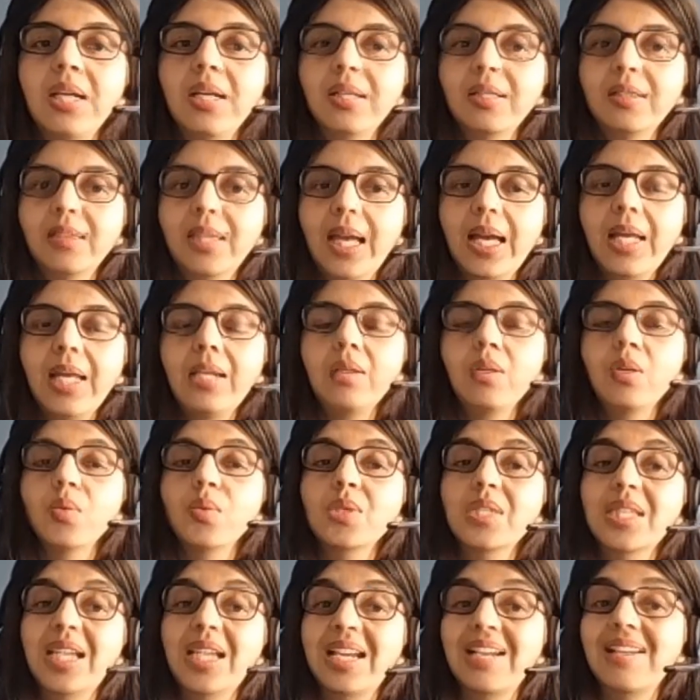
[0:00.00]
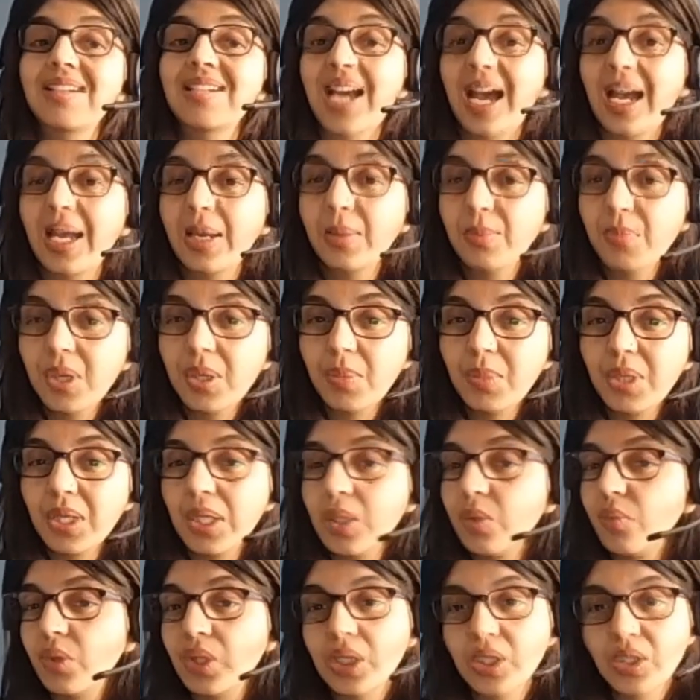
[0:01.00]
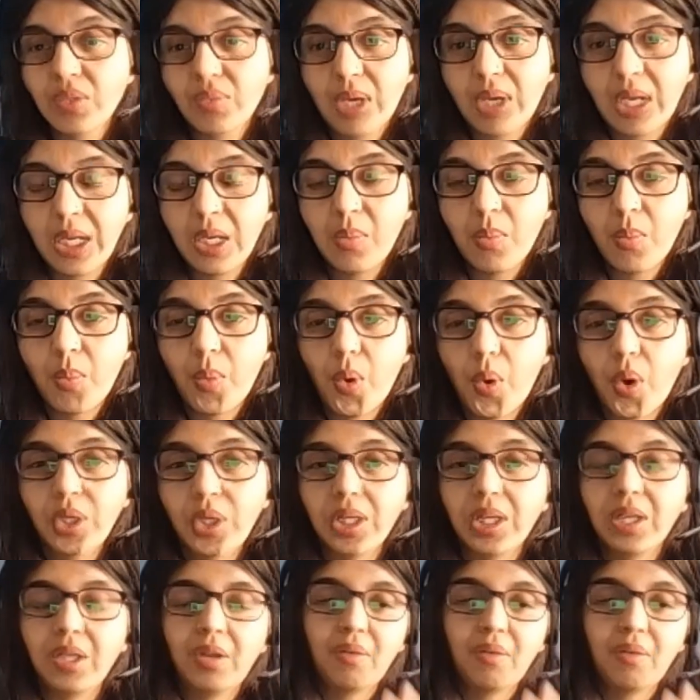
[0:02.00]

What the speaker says: Then you set time limit, which is very important.